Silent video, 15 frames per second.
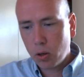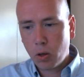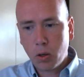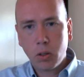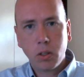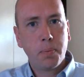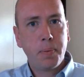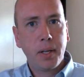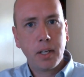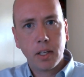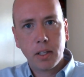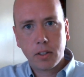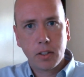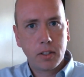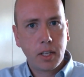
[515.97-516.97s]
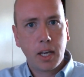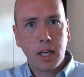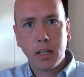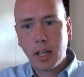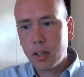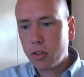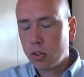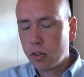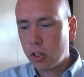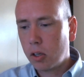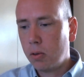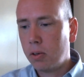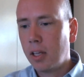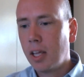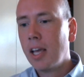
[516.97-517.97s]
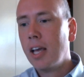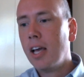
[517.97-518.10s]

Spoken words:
underpin and sustain national security.